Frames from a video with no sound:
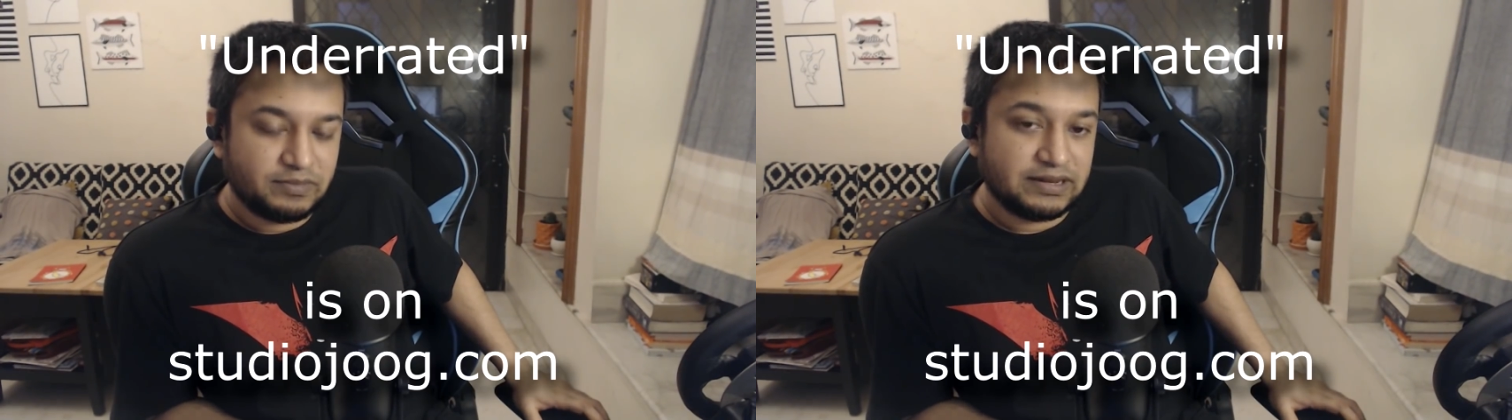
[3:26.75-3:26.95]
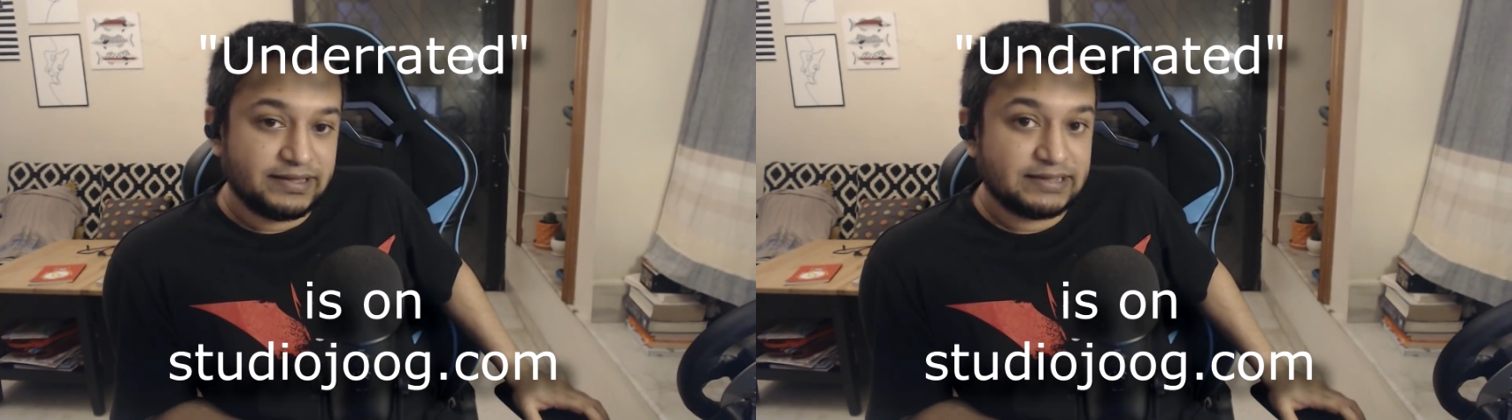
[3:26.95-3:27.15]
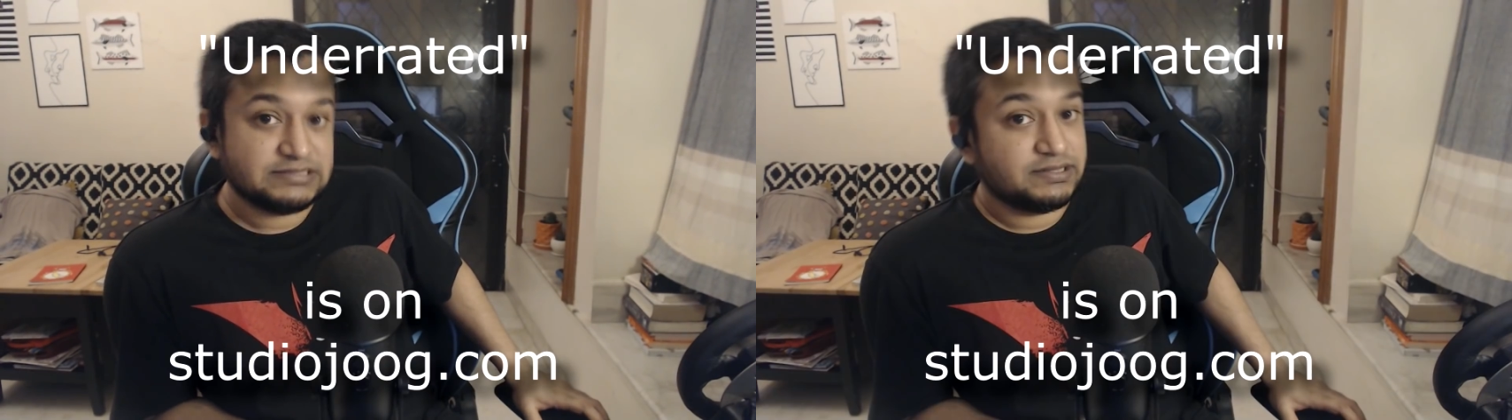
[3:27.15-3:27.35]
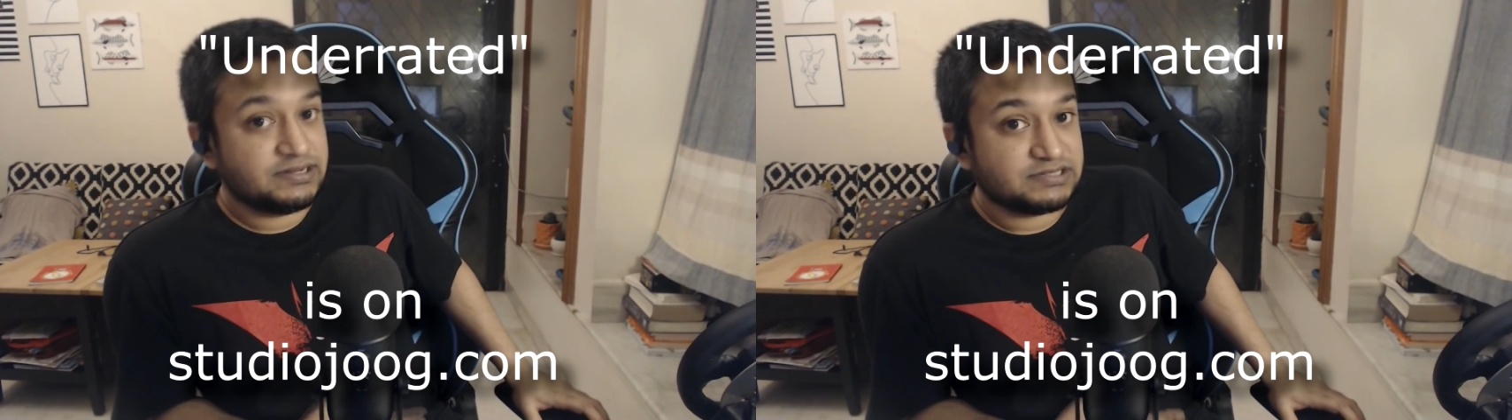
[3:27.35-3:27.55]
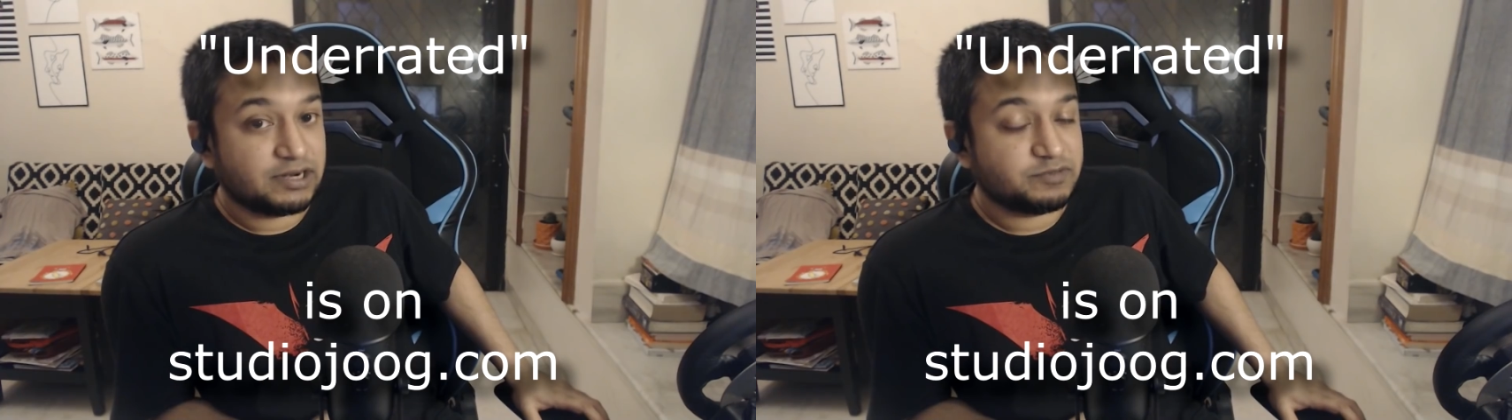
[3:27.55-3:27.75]
The link is in the
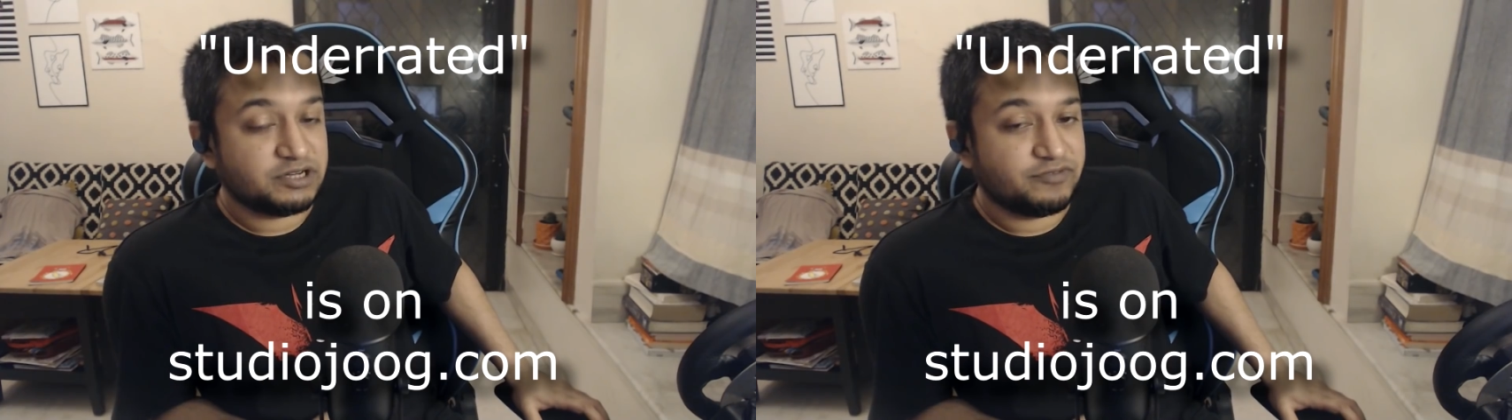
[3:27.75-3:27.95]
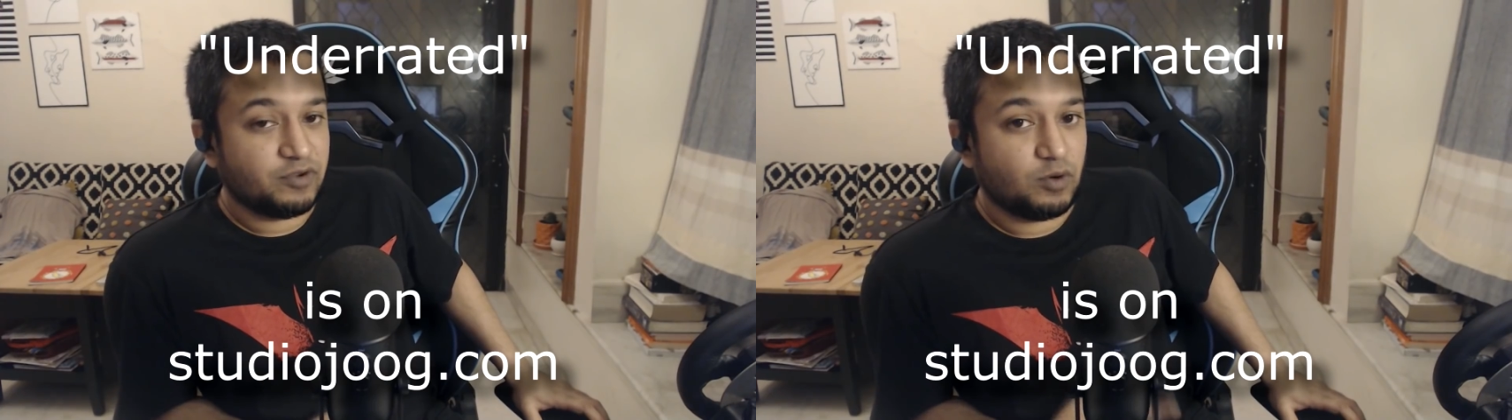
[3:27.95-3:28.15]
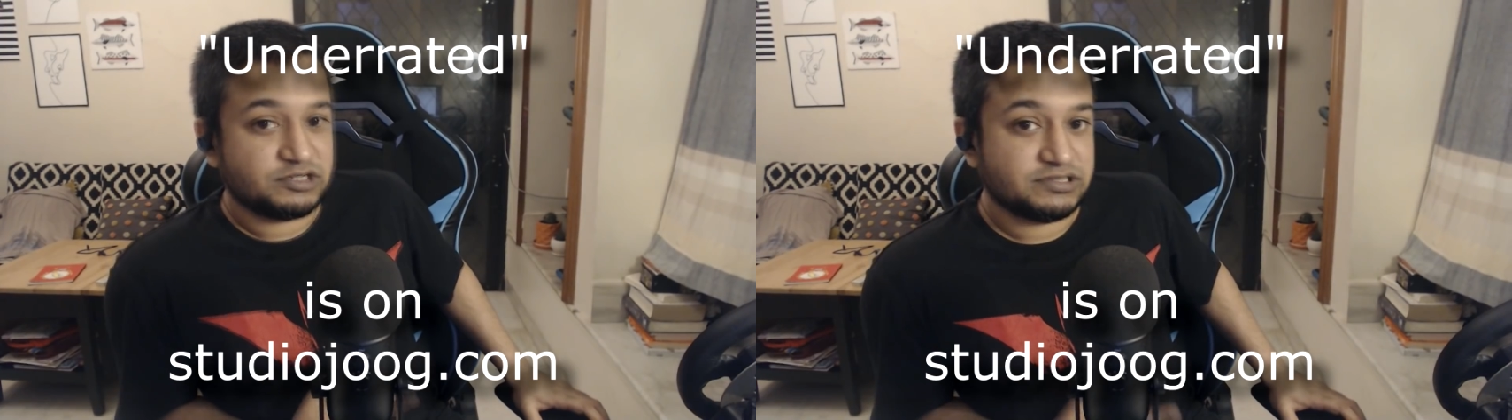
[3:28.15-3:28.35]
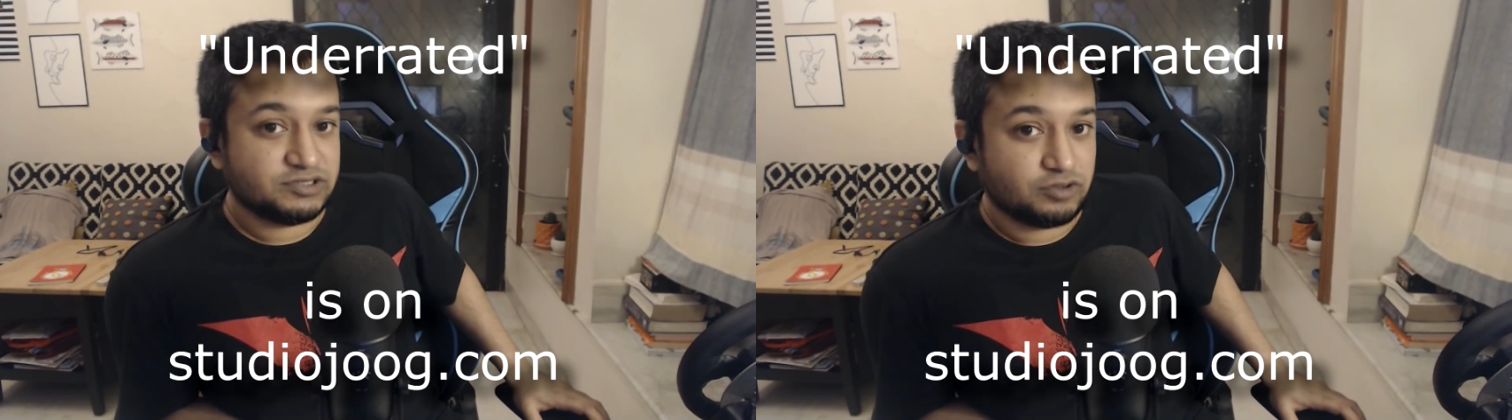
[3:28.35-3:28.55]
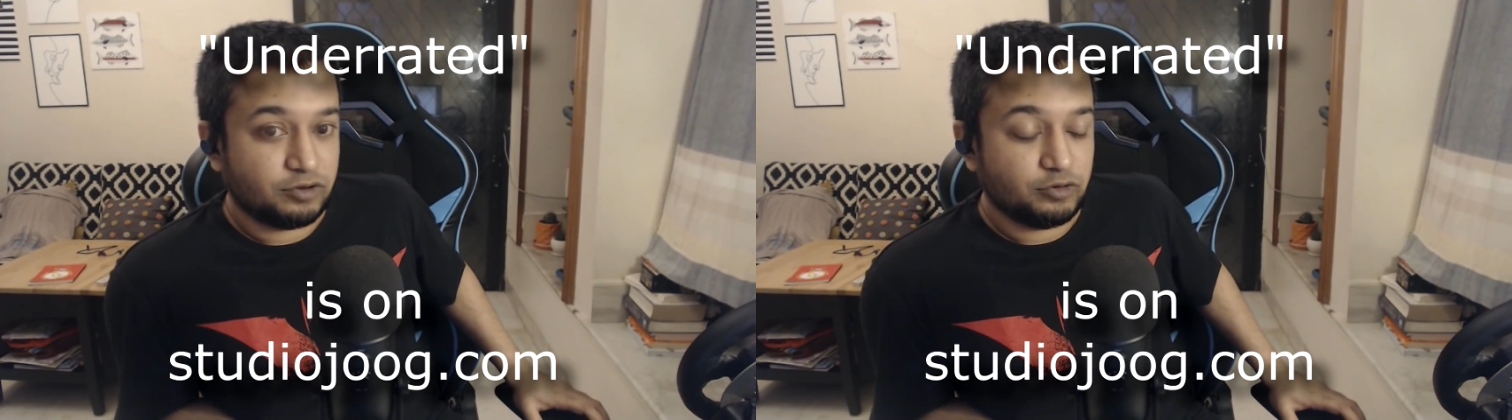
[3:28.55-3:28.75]
description if you're watching
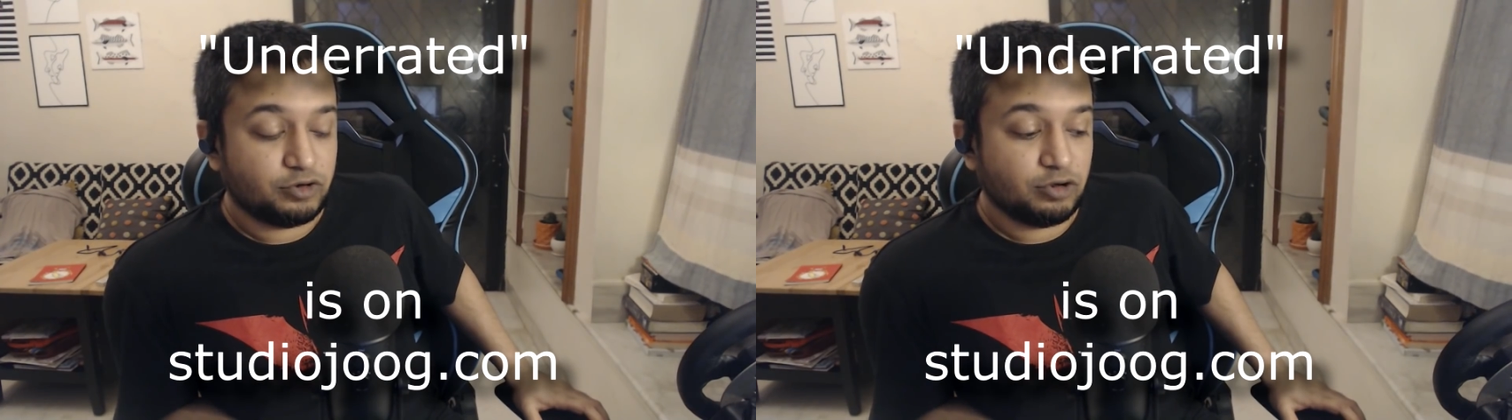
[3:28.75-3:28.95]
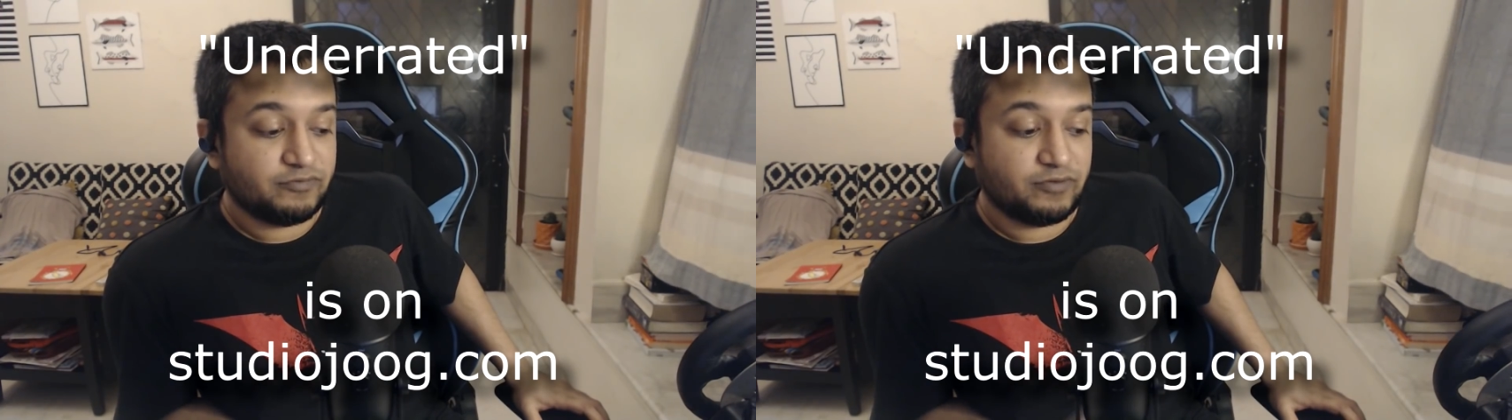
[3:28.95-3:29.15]
this on YouTube,